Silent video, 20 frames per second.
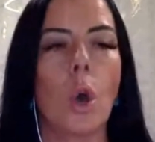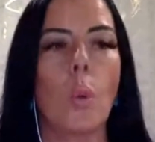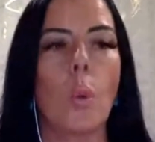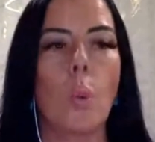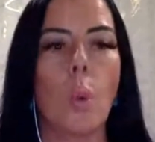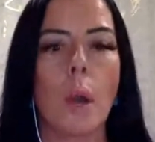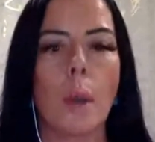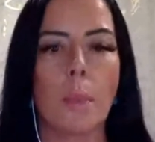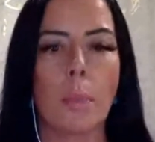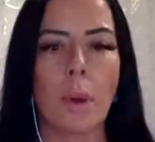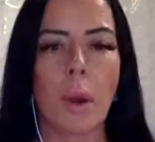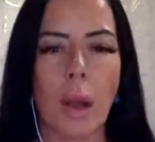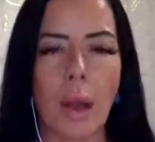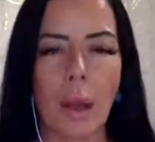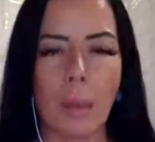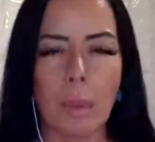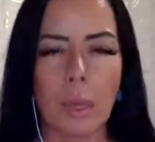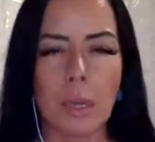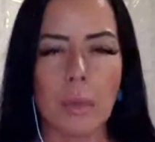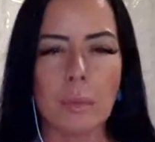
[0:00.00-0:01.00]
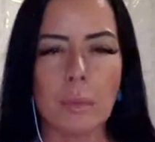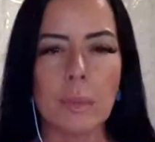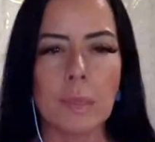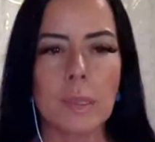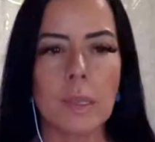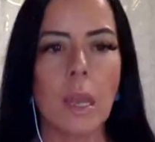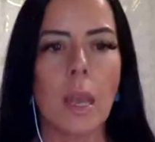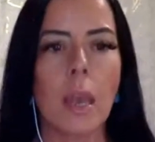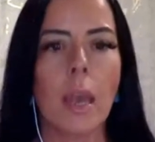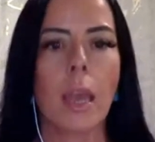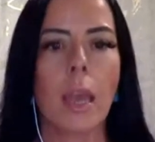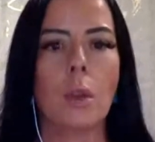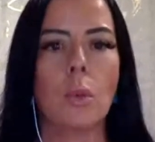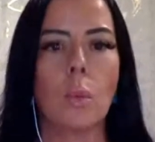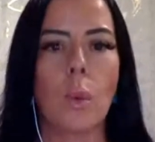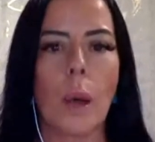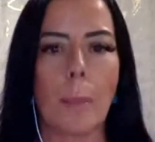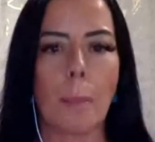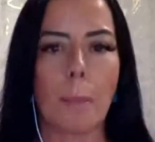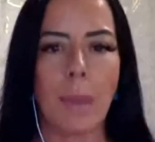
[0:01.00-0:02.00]
what problems and
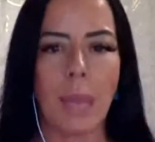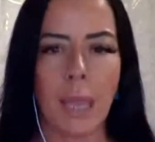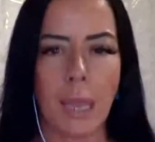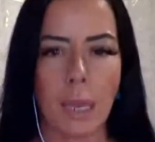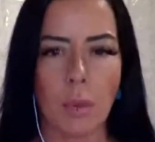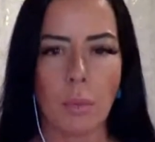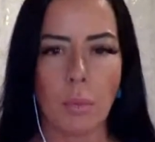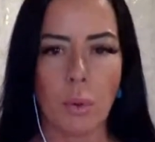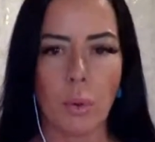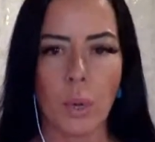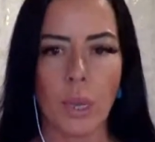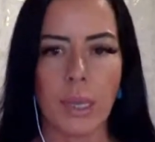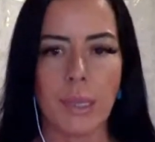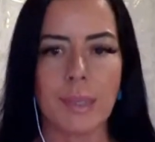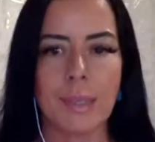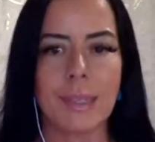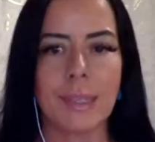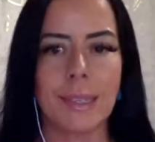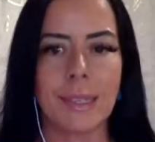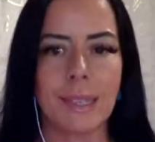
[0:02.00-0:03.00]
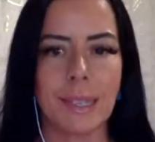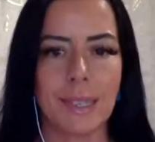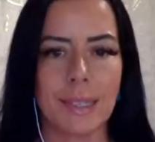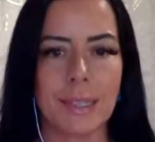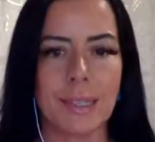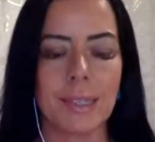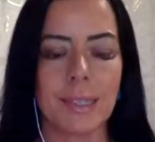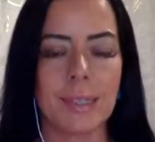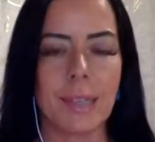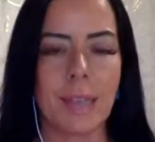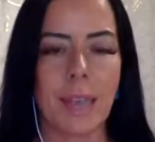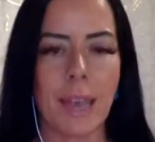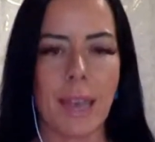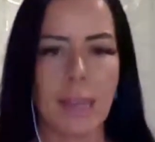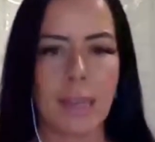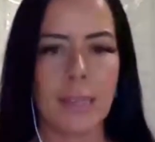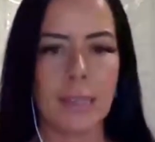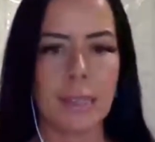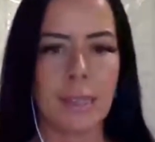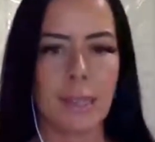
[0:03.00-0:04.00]
what pain points does this
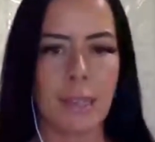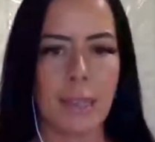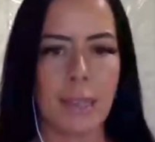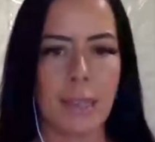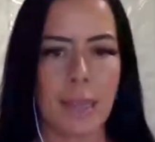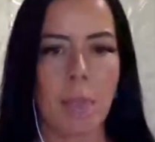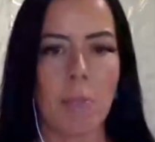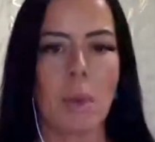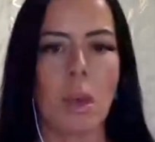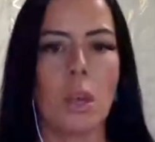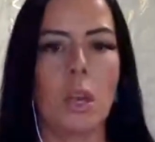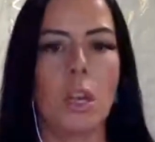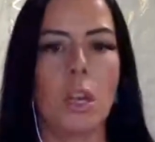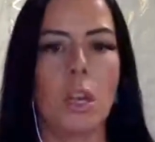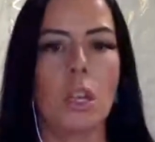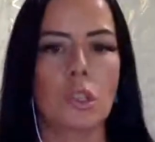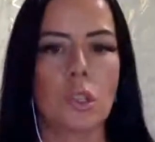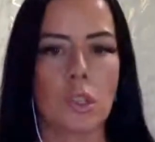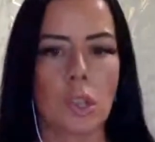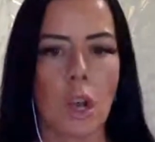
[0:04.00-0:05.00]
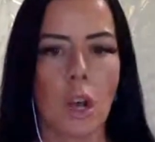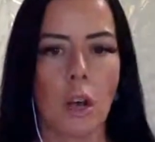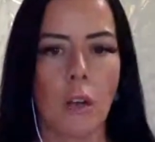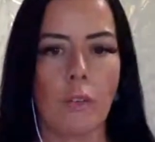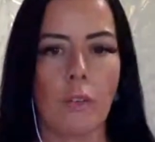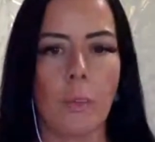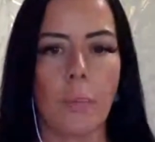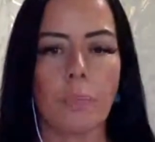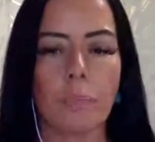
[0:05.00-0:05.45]
end game solve?